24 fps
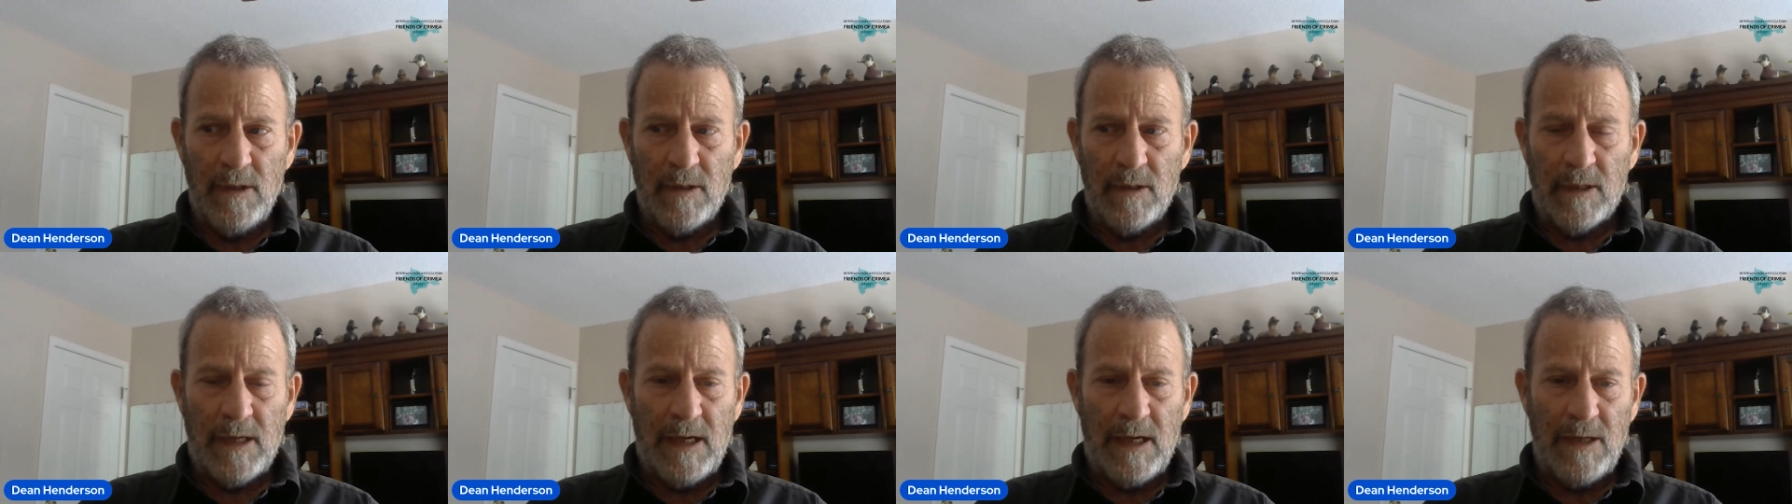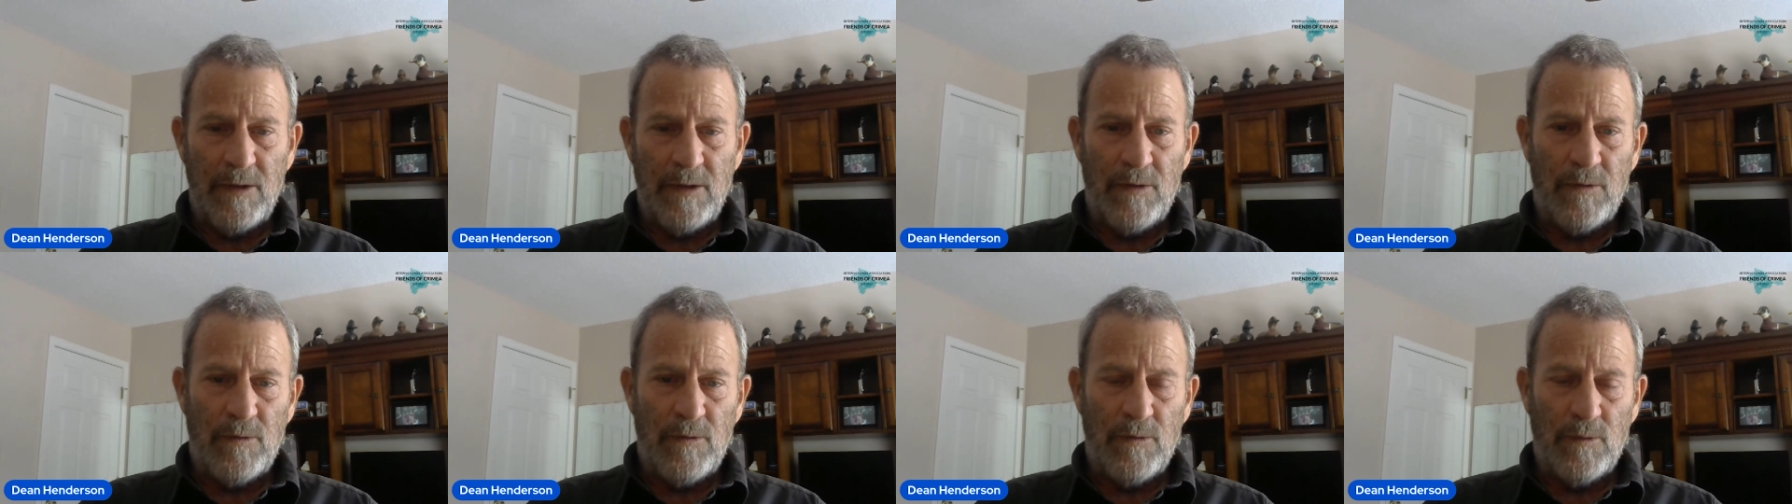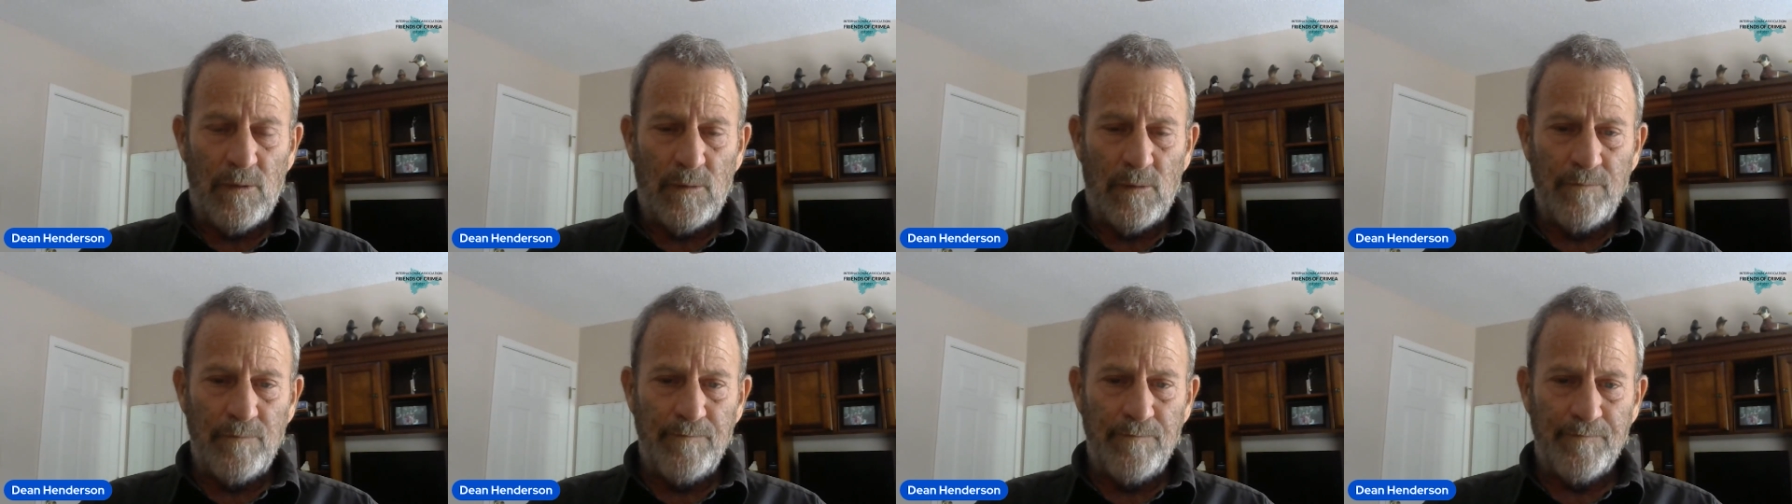Got
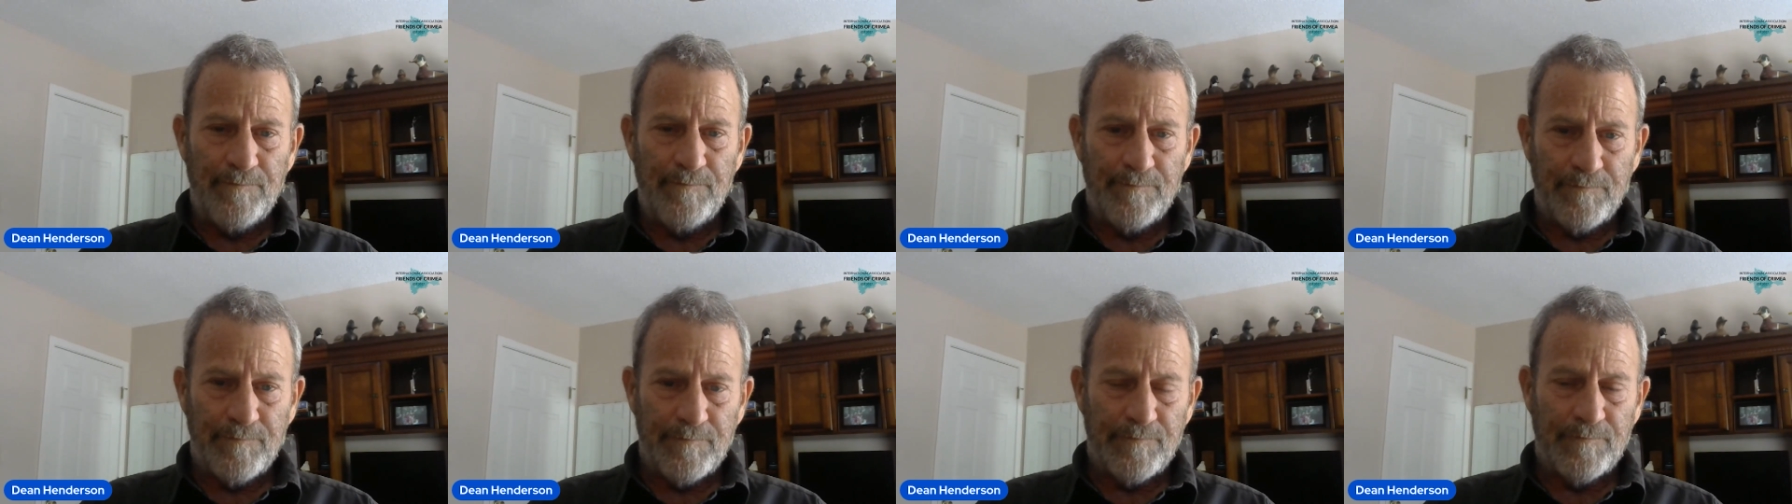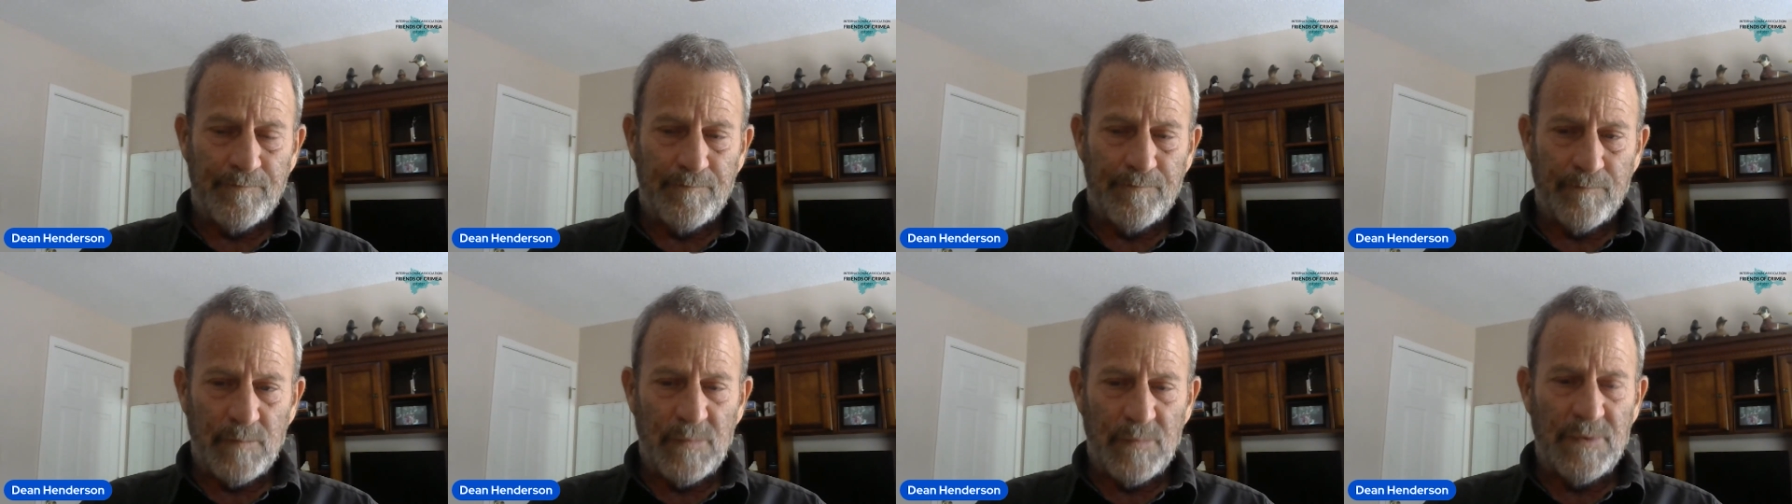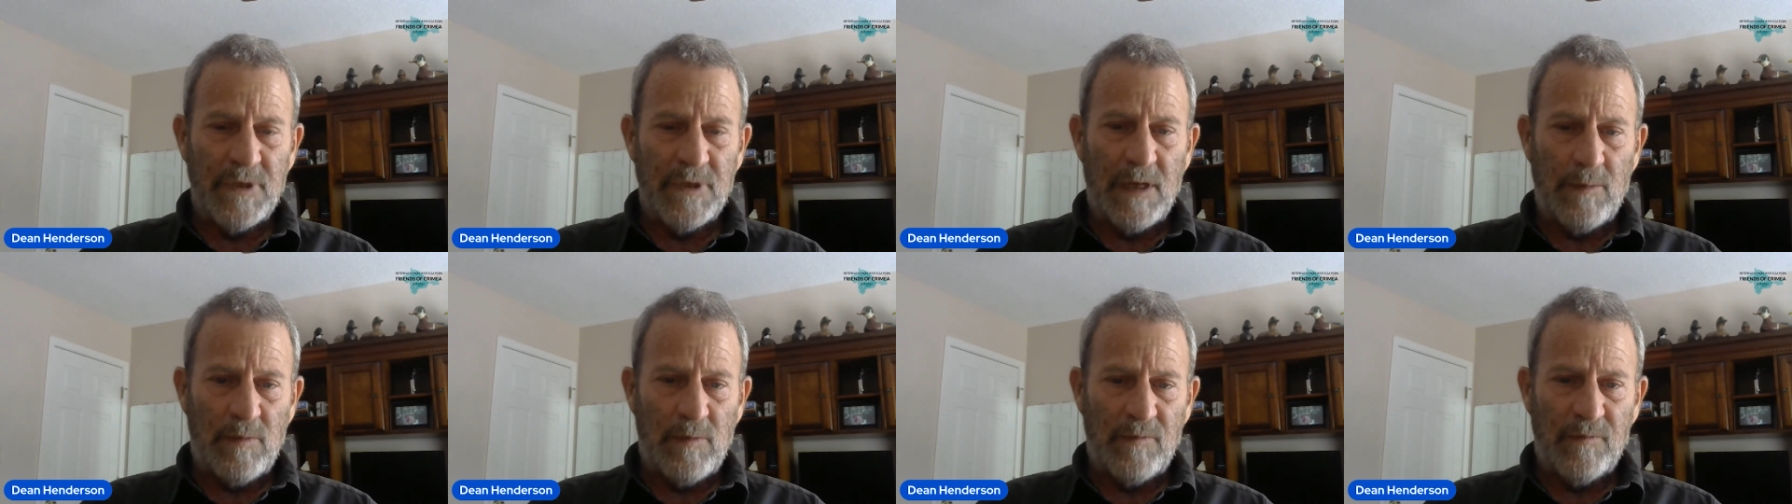home with a
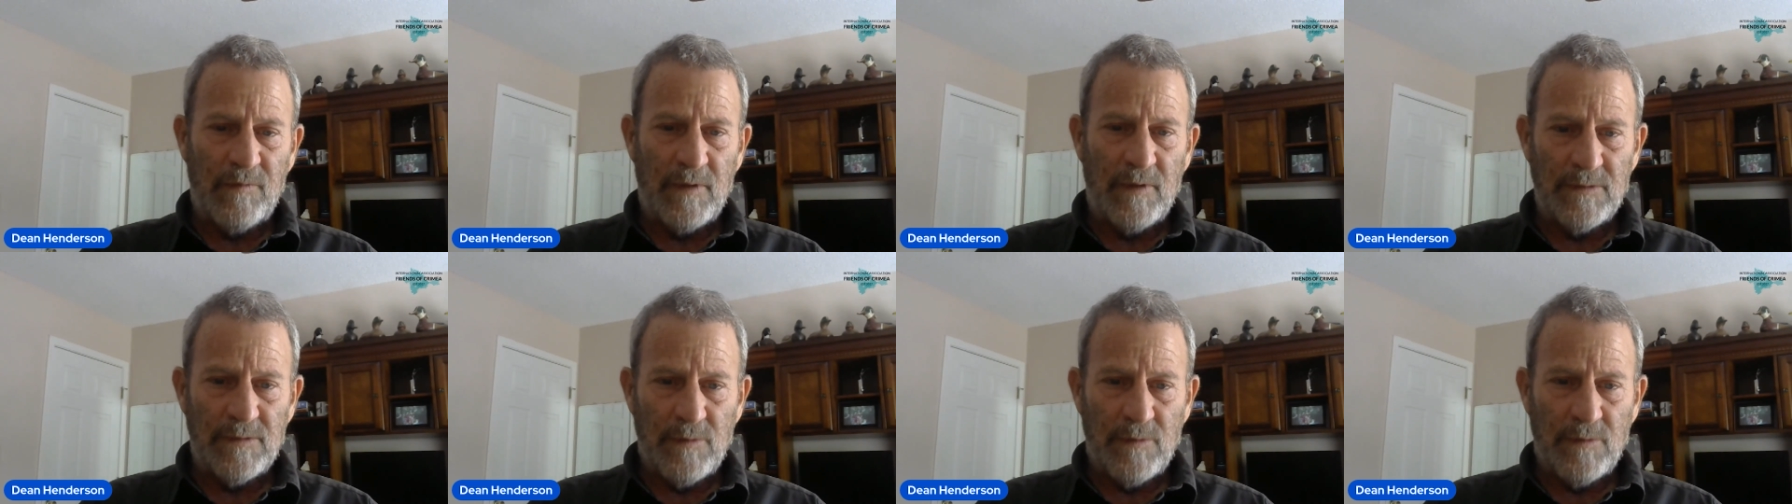couple friends